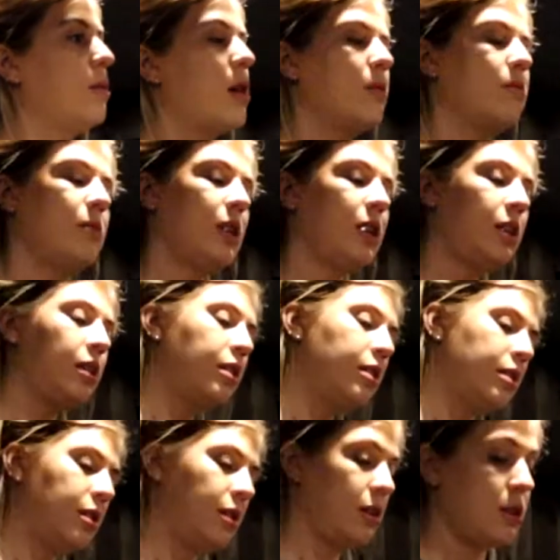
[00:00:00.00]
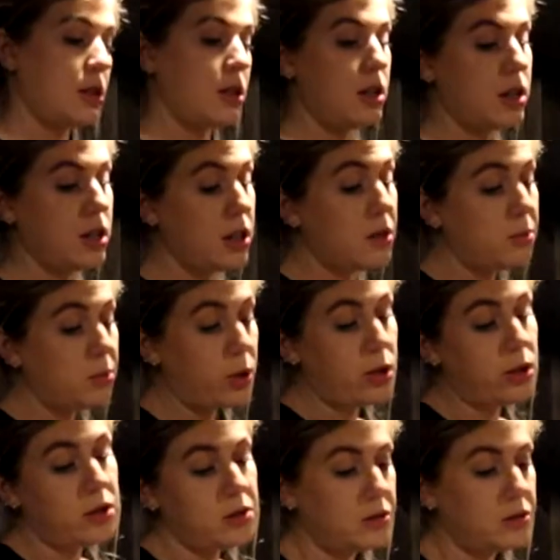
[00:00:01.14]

want me, yeah, move